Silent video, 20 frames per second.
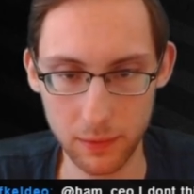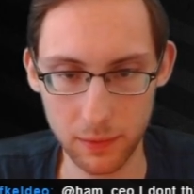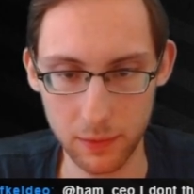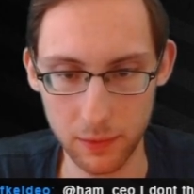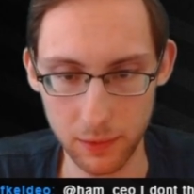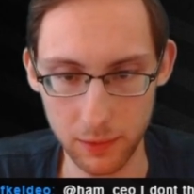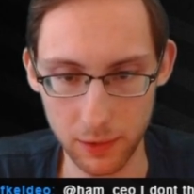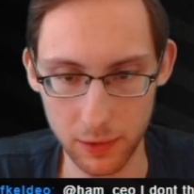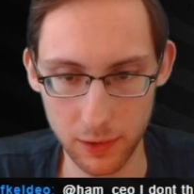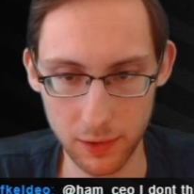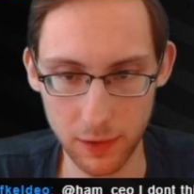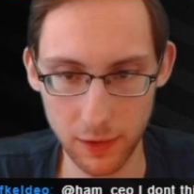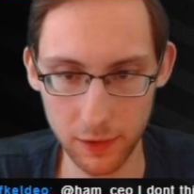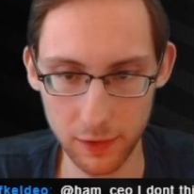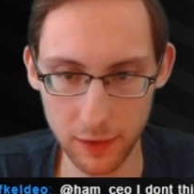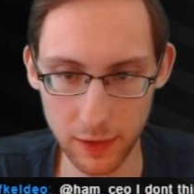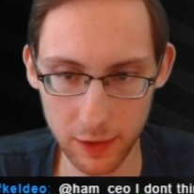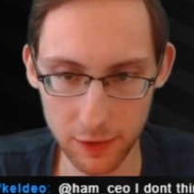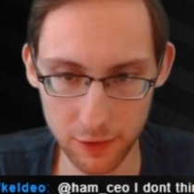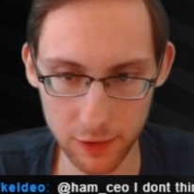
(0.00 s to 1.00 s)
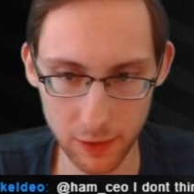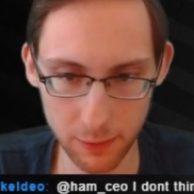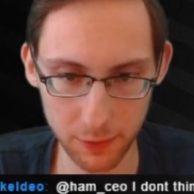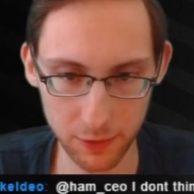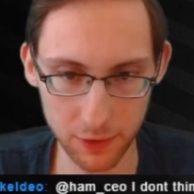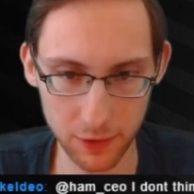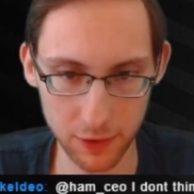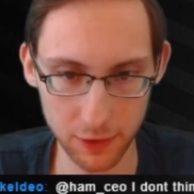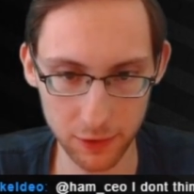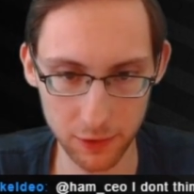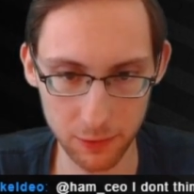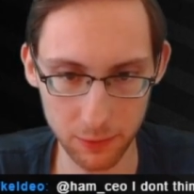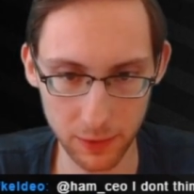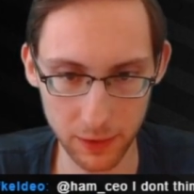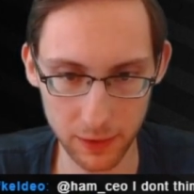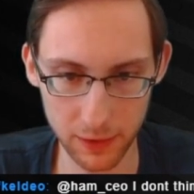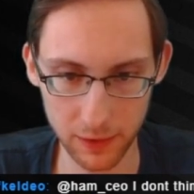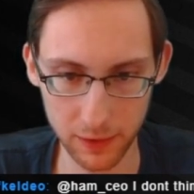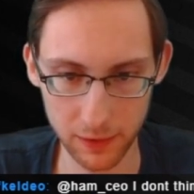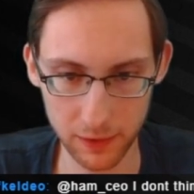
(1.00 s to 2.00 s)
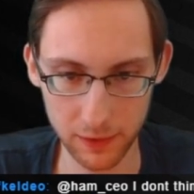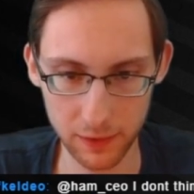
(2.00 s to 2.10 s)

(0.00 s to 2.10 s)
Oh god, this ledge grab is also weird.